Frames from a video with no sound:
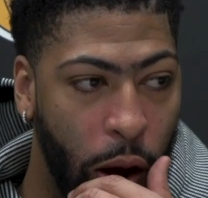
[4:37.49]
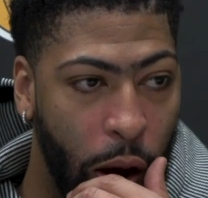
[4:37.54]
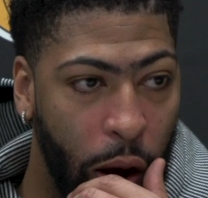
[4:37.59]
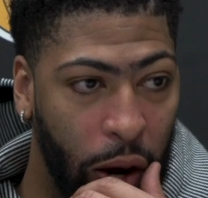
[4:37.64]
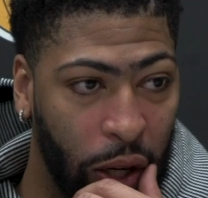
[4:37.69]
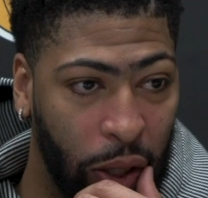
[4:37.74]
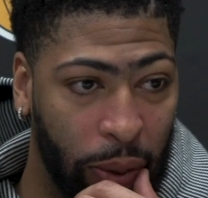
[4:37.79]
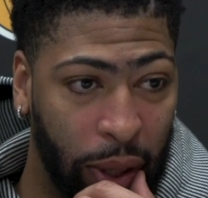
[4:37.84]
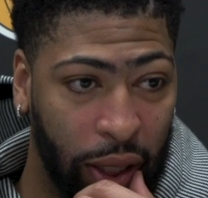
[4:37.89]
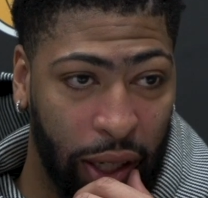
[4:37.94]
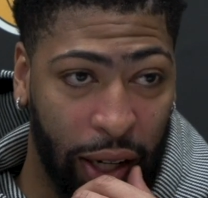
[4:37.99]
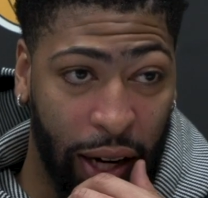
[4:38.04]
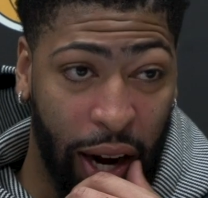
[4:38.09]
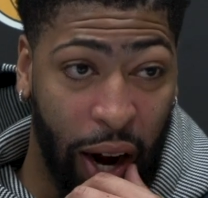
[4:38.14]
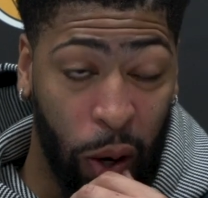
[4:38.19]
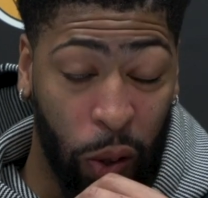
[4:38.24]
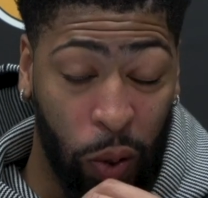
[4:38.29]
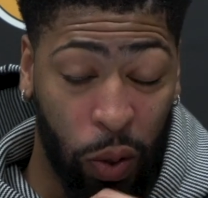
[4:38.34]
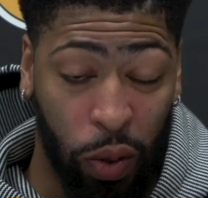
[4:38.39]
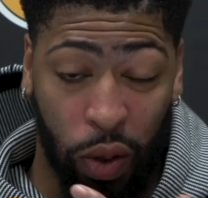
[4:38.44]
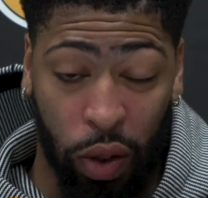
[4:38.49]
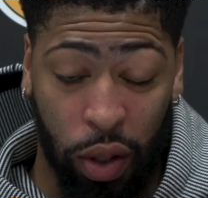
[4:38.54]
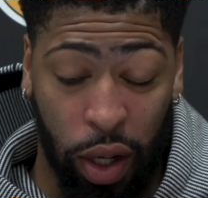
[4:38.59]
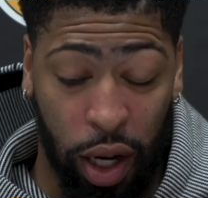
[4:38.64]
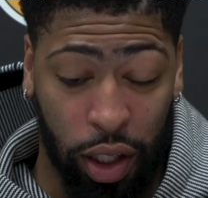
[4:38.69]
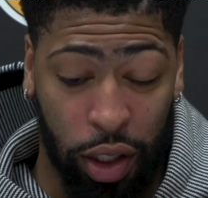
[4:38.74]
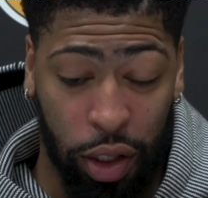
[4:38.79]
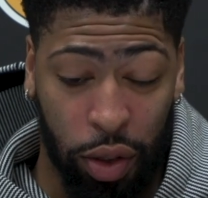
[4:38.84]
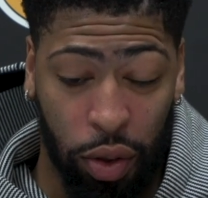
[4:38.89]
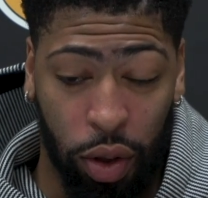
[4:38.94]
uh, especially a guy who
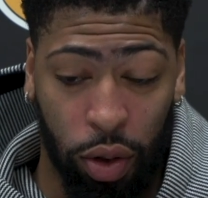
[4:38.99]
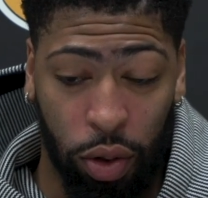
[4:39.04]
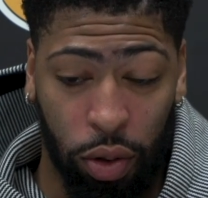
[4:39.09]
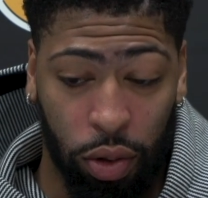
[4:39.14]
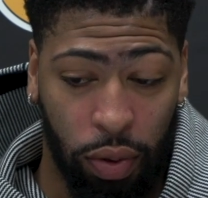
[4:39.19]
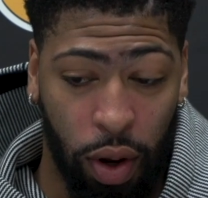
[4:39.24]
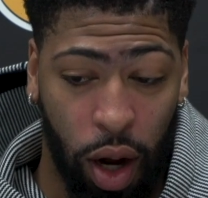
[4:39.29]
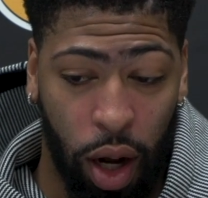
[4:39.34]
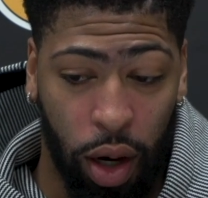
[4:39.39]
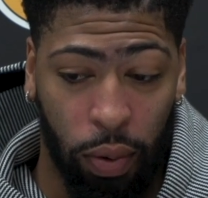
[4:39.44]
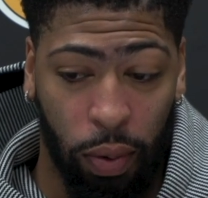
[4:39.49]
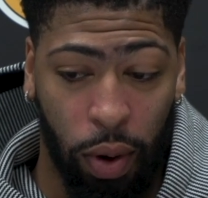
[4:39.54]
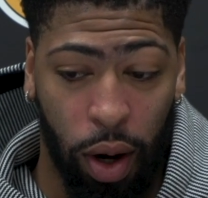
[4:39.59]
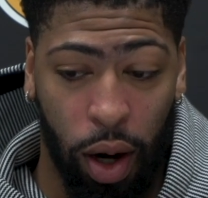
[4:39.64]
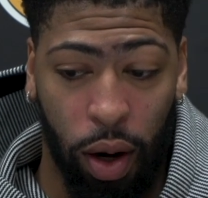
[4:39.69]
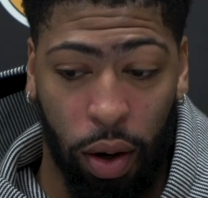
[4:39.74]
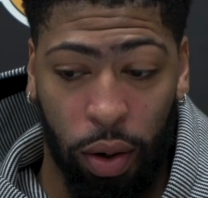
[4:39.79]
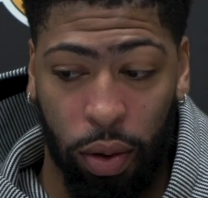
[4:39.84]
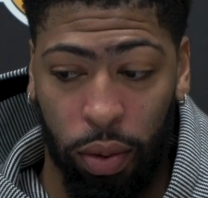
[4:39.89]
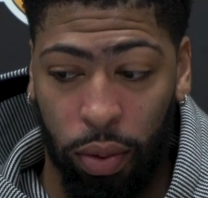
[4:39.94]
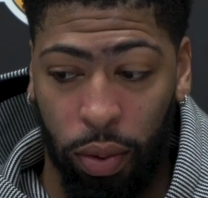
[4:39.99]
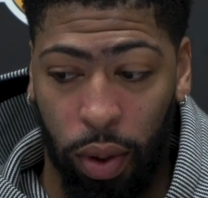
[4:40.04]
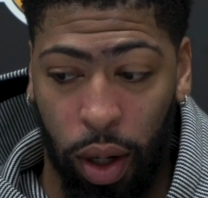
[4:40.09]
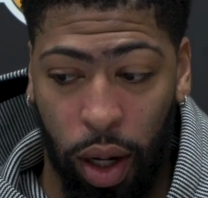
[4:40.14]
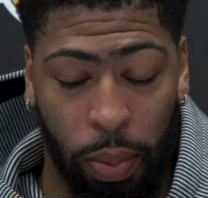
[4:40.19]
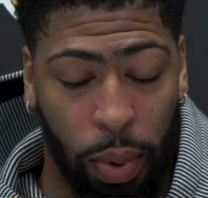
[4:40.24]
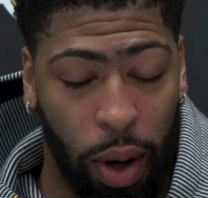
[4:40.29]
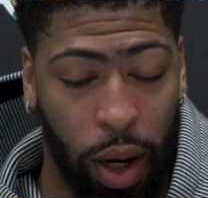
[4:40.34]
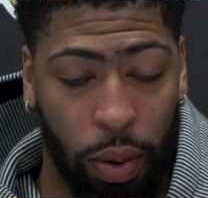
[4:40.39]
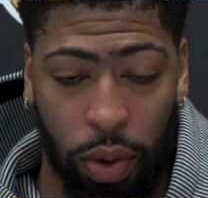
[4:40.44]
their shooter who's flying around. Like
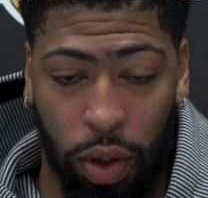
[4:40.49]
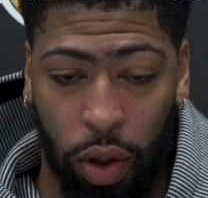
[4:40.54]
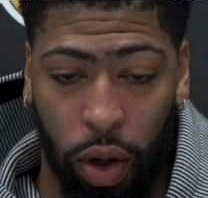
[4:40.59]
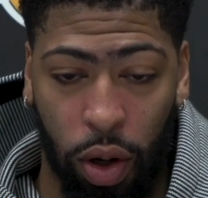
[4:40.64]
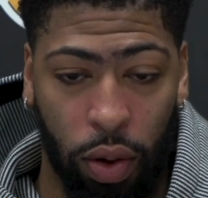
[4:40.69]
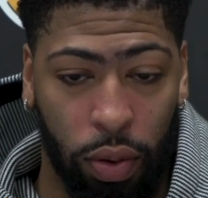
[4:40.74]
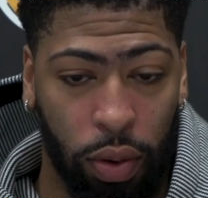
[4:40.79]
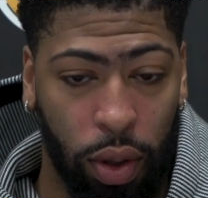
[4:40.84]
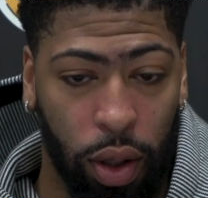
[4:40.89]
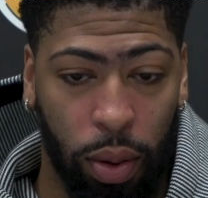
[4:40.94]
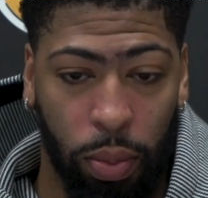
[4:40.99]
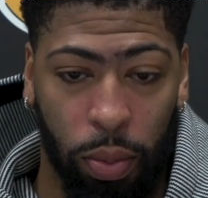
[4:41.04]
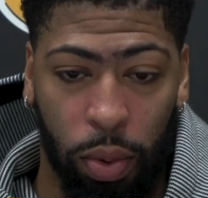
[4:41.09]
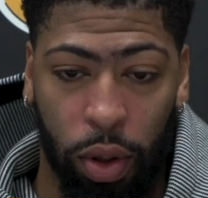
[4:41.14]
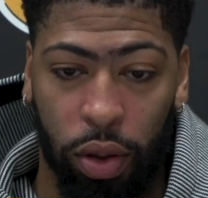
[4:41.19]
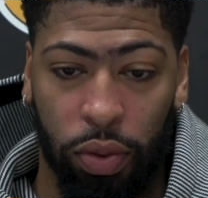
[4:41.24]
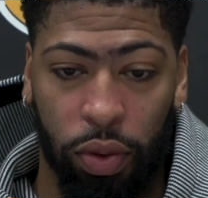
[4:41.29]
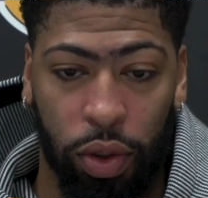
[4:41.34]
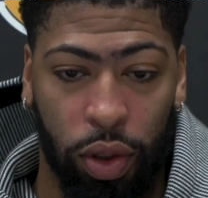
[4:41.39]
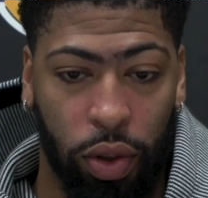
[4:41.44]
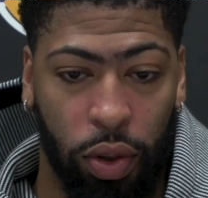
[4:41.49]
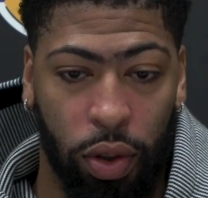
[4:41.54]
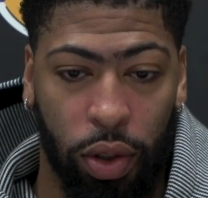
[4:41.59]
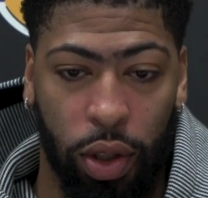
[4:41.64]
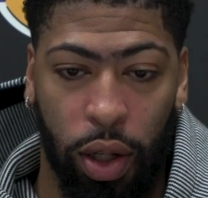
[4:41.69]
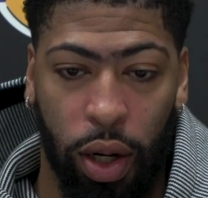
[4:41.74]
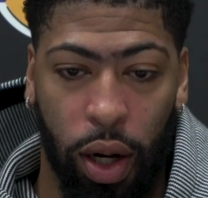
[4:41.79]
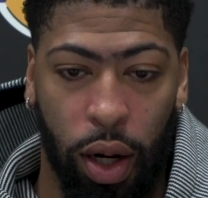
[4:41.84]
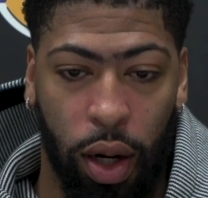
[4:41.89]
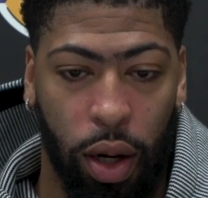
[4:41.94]
he probably was started on Dillon Brooks for sure
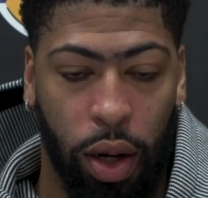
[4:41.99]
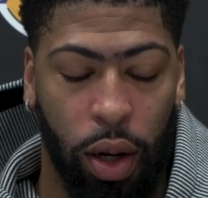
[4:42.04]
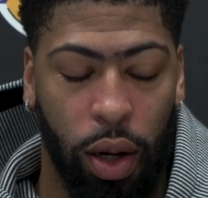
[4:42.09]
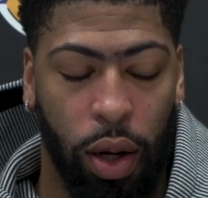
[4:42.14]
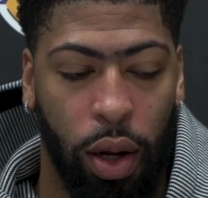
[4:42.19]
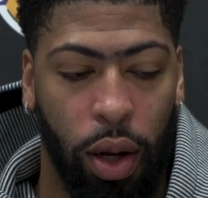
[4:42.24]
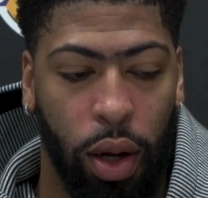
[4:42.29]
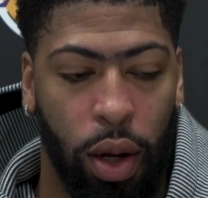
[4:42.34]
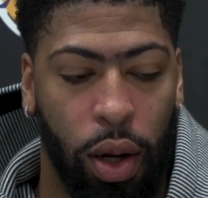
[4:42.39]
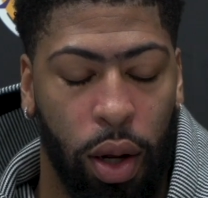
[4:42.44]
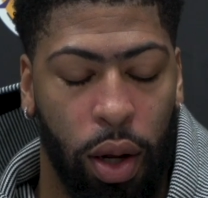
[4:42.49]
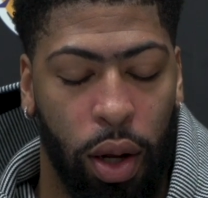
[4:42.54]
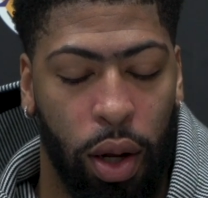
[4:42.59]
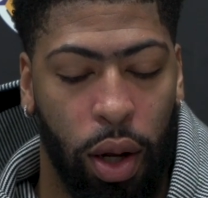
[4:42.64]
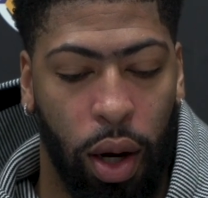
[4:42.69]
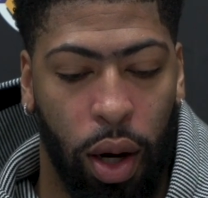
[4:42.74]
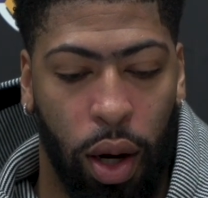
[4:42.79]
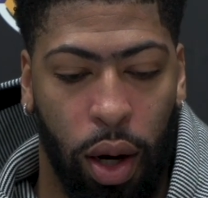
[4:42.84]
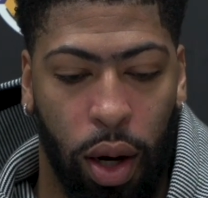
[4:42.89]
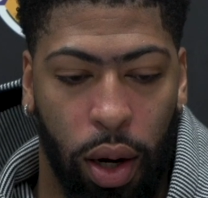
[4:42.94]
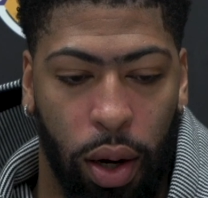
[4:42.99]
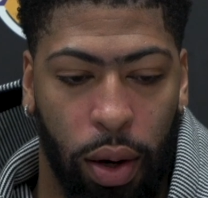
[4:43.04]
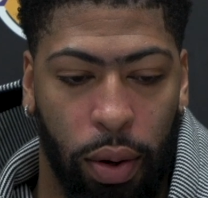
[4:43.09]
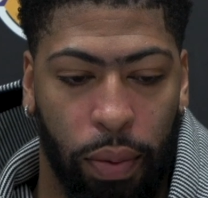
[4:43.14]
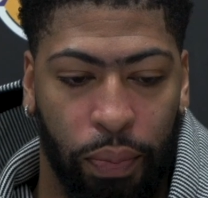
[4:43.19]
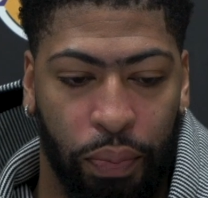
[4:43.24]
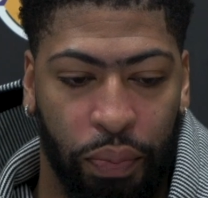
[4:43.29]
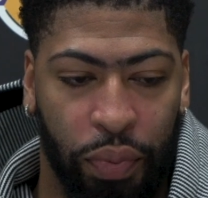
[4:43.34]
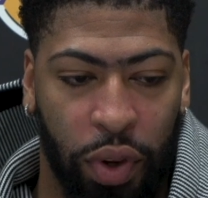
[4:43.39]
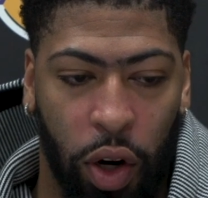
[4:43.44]
tonight.
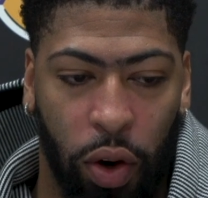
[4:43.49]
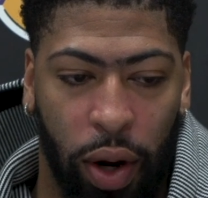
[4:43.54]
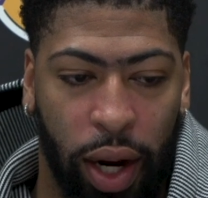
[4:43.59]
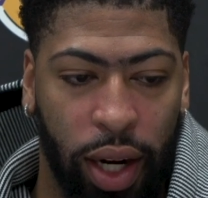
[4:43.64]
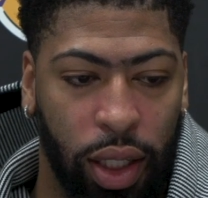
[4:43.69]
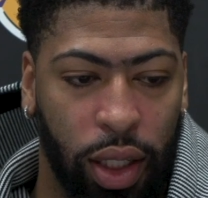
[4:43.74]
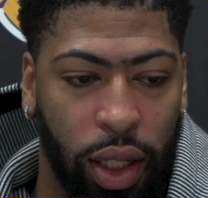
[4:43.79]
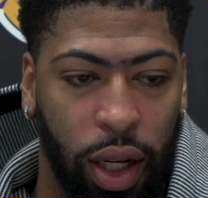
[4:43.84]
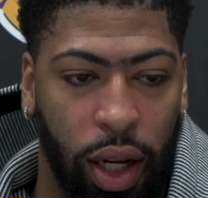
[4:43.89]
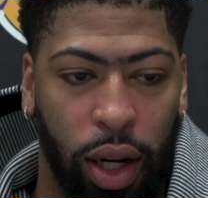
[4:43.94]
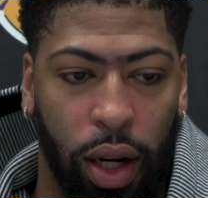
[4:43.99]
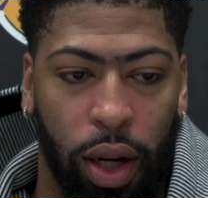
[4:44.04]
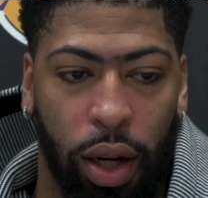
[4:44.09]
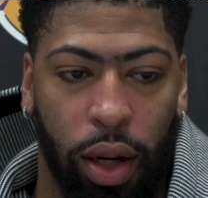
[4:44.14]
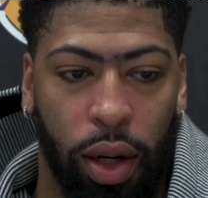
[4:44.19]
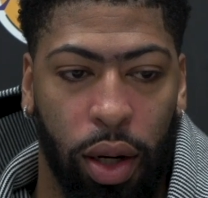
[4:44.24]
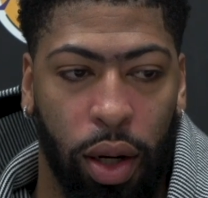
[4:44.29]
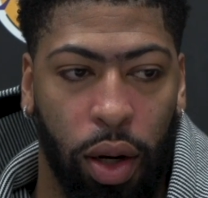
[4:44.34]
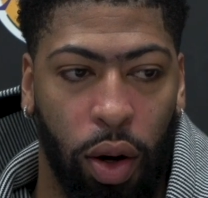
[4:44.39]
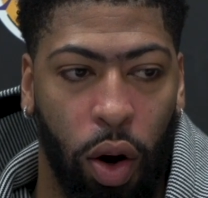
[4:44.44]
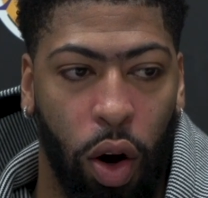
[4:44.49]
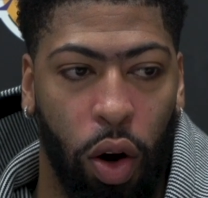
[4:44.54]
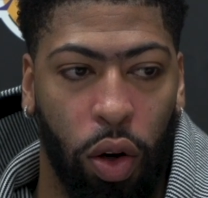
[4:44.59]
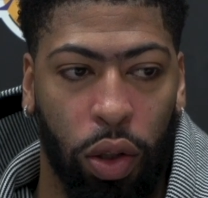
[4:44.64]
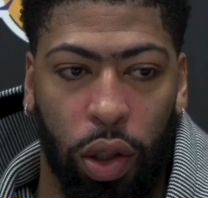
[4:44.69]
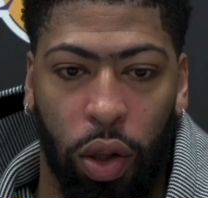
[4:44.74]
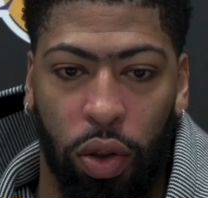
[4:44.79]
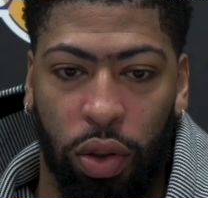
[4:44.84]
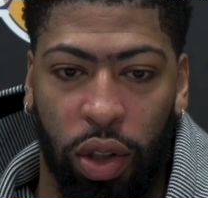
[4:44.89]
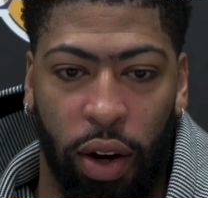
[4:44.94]
Um, you know, AC, you know,
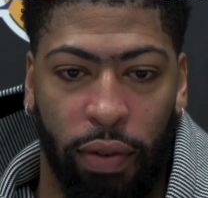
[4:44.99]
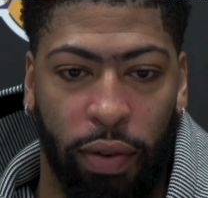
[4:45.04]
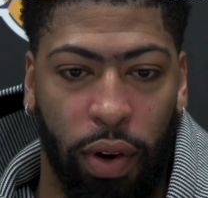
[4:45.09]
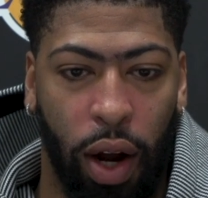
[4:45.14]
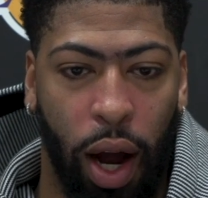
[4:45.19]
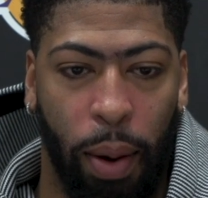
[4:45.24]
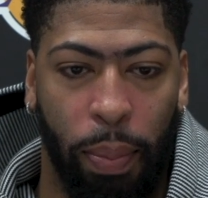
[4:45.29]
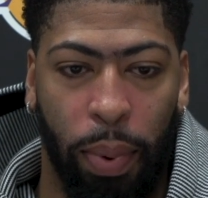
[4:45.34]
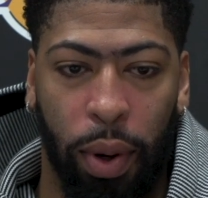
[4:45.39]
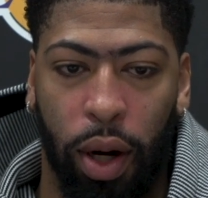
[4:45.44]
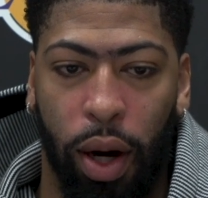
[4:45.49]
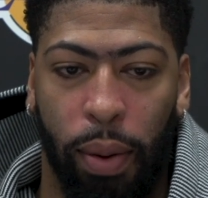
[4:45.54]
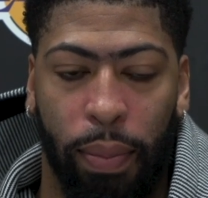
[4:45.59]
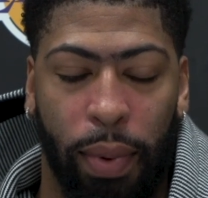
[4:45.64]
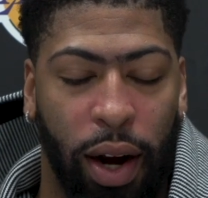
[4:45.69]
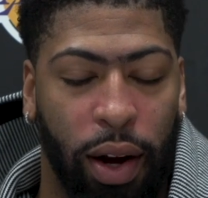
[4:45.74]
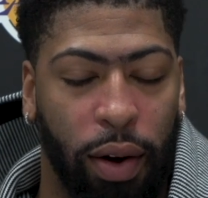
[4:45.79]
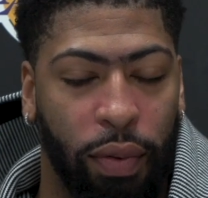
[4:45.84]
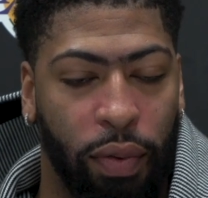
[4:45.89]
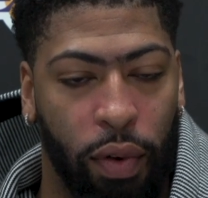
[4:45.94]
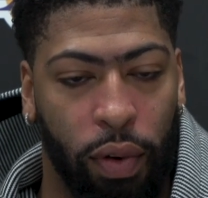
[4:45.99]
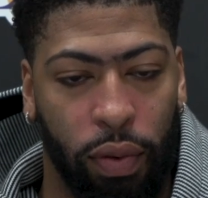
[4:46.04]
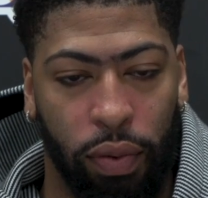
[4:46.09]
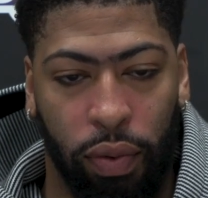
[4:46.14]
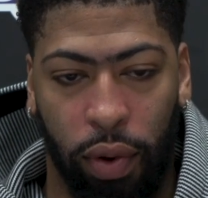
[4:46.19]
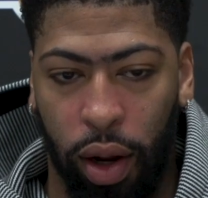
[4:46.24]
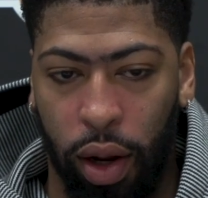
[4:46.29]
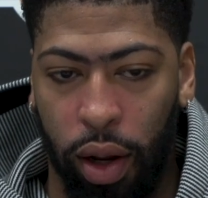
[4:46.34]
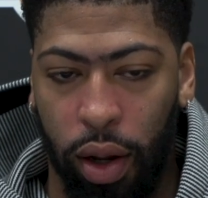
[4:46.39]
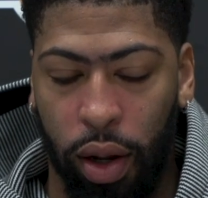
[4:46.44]
also tough guy, picking up 94
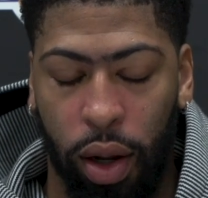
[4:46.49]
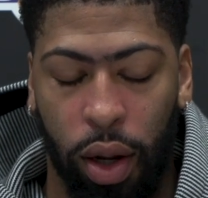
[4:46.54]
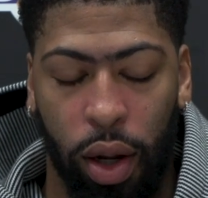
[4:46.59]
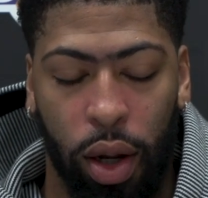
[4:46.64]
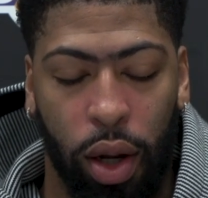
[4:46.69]
feet.